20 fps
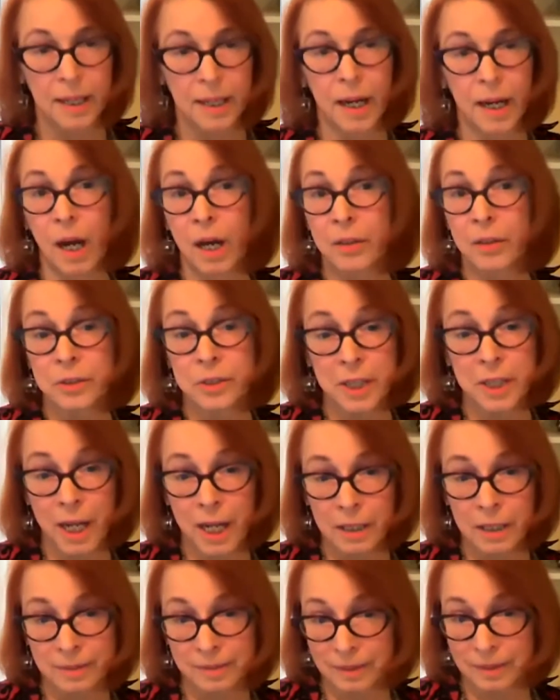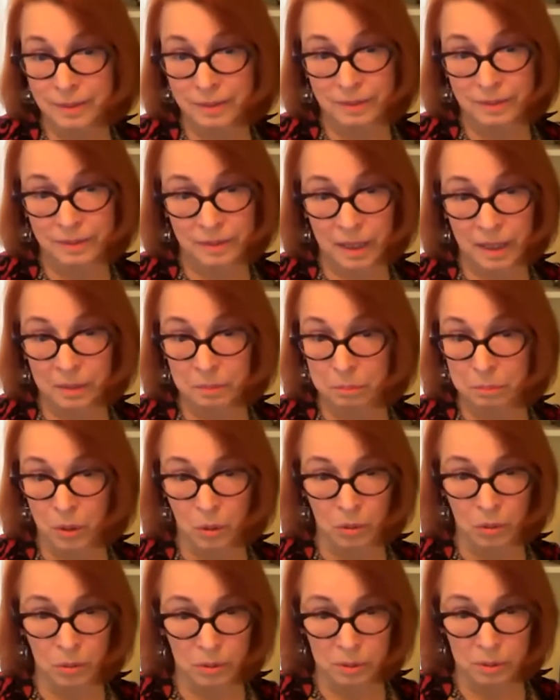other toxins like
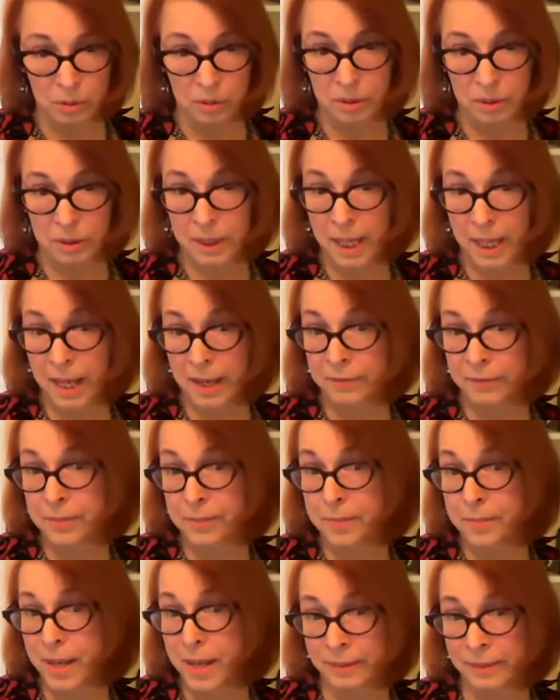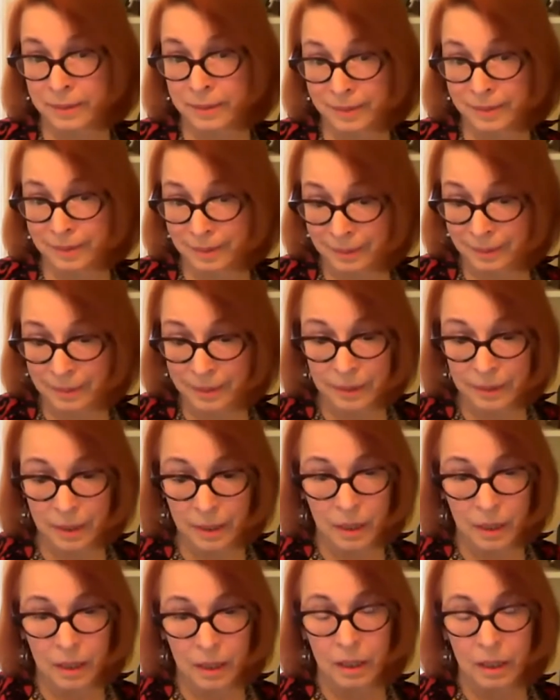mold, heavy metals.
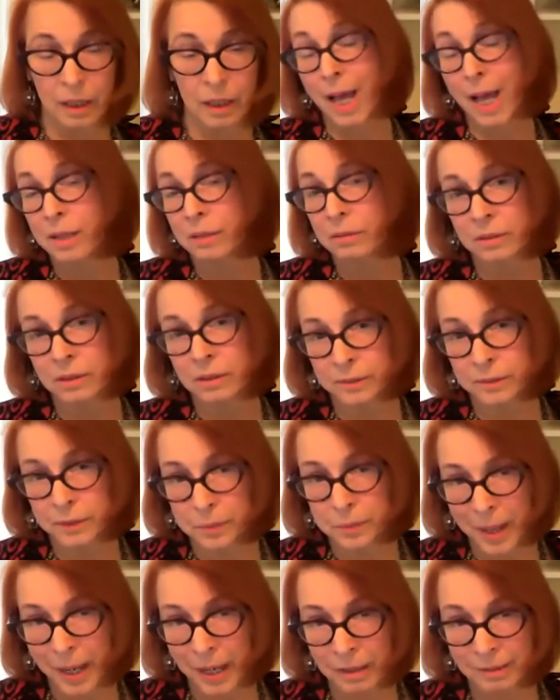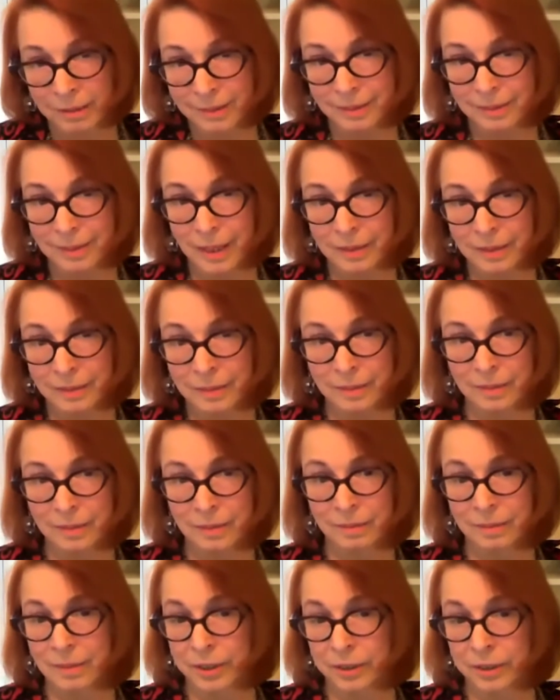I don't look for
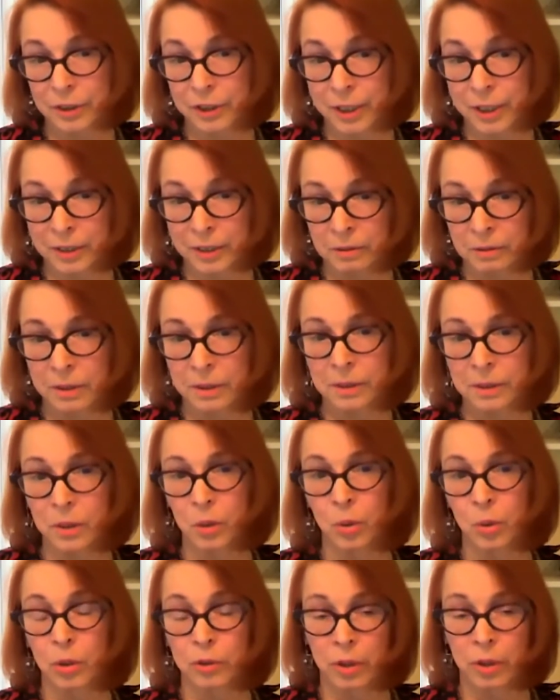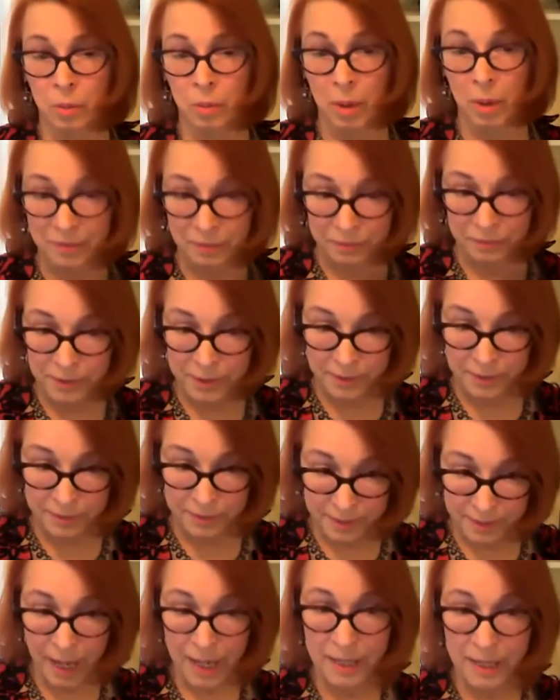parasites in general, although I've
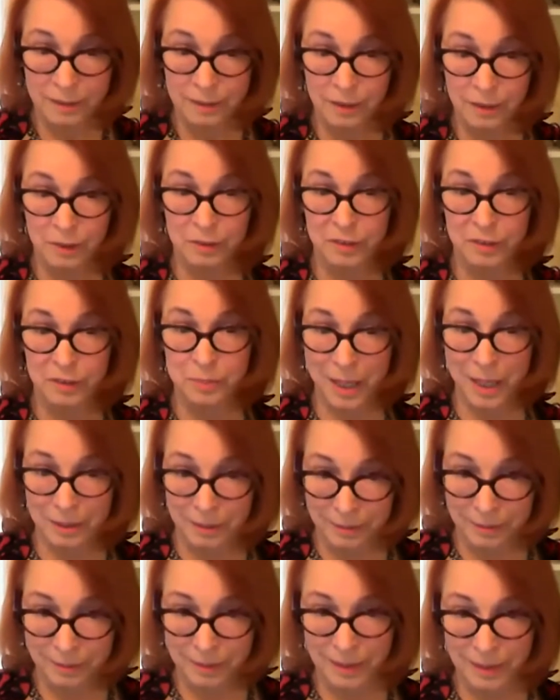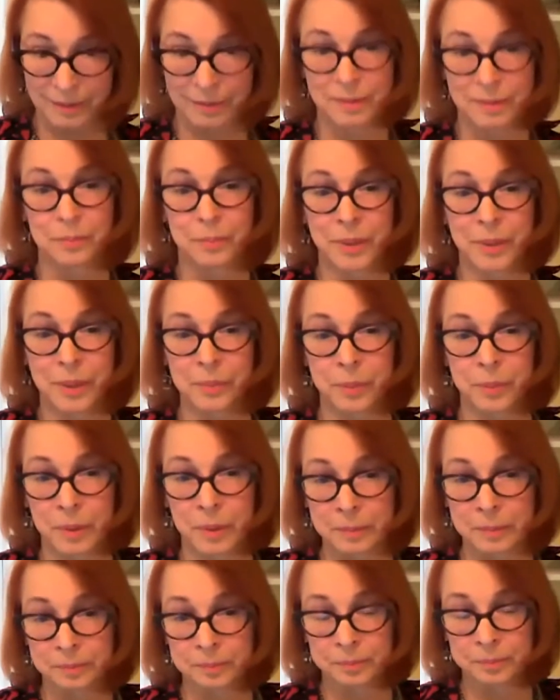diagnosed parasites in
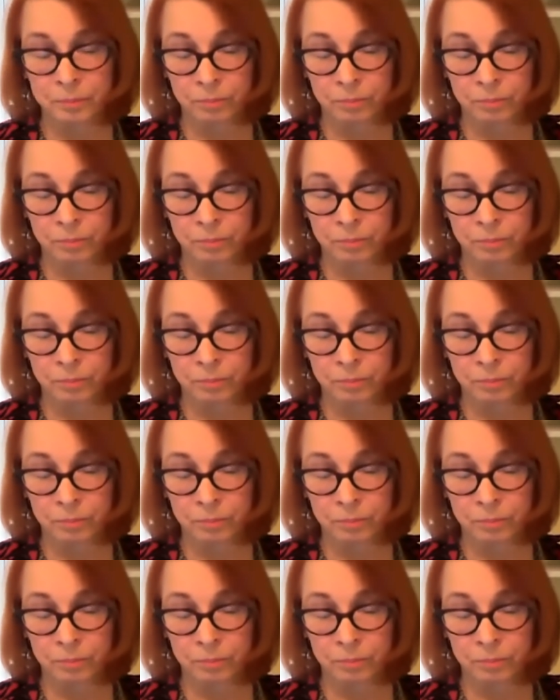people